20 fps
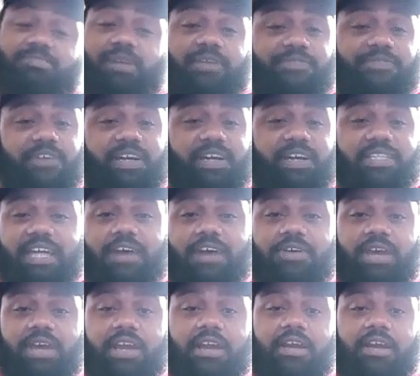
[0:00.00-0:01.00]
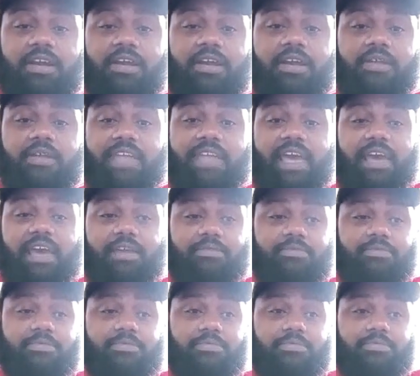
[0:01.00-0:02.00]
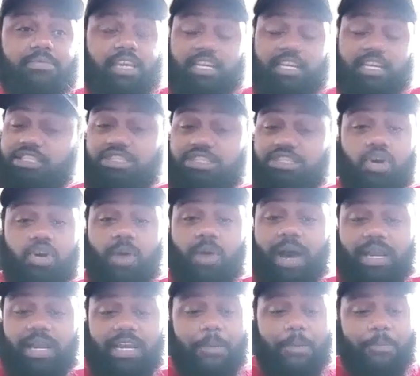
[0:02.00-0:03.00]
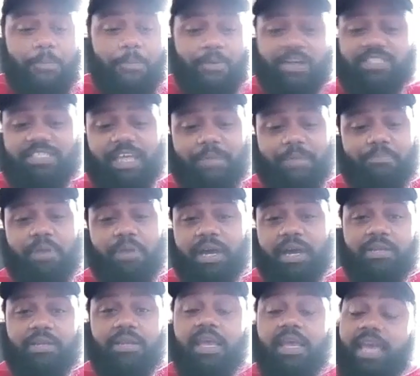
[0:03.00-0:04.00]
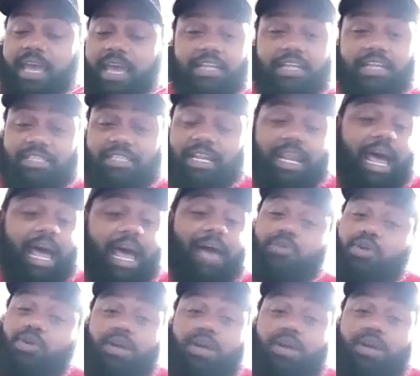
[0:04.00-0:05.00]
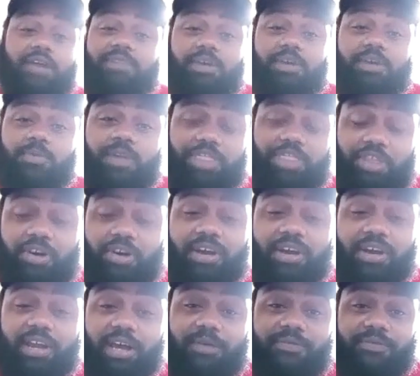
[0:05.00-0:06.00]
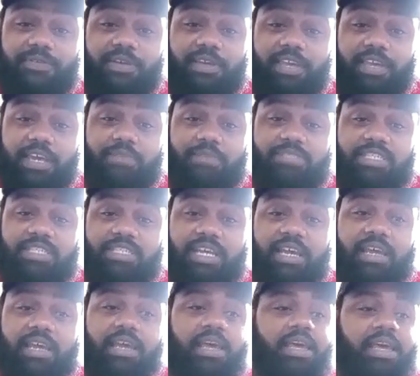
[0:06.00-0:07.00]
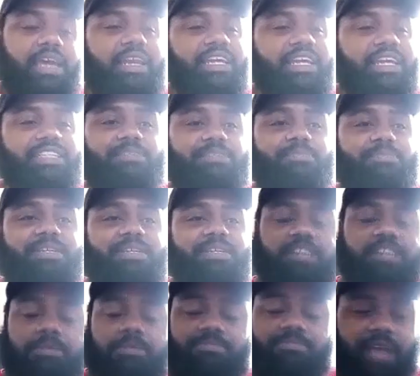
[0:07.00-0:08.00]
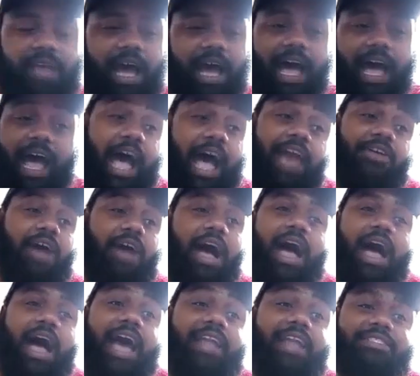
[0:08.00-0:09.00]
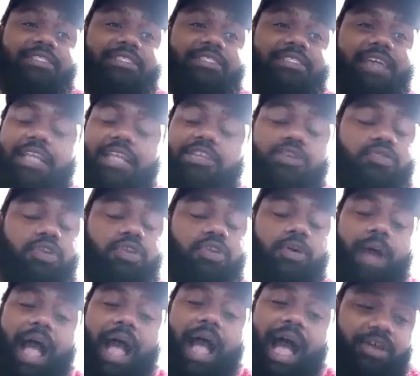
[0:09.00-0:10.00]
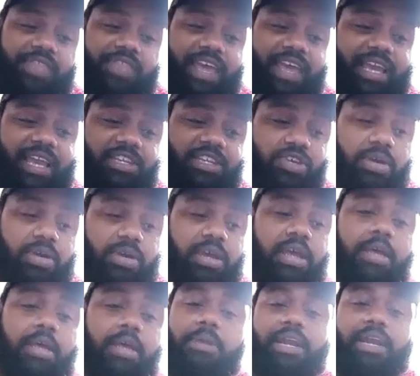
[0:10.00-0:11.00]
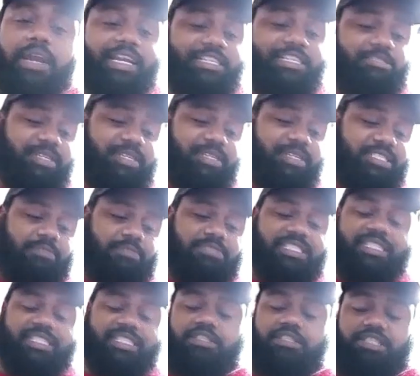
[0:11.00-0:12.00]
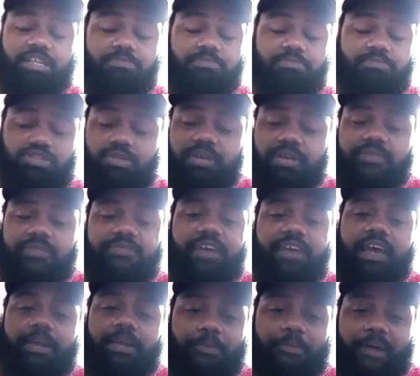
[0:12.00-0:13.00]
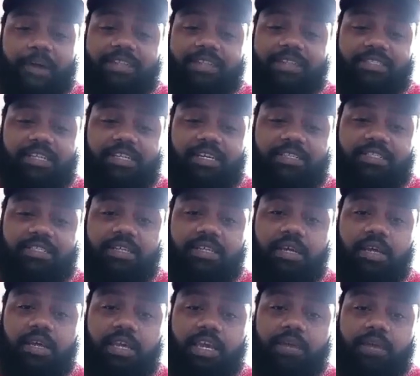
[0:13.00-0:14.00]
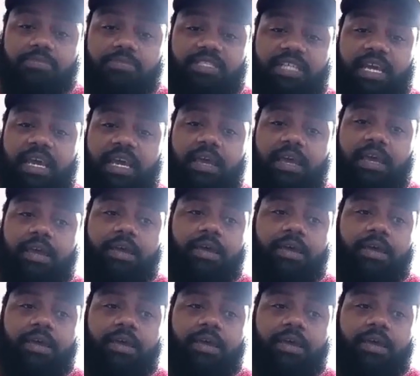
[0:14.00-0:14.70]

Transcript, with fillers: motherfuckers out here that can just go out there, press that button, and it's a lot more of them than we thought of. You know what I'm saying? It needs to be some. I, I, I, honestly, I don't know how they can do it, but it needs to be some some sort of vetting process. You know what I'm saying?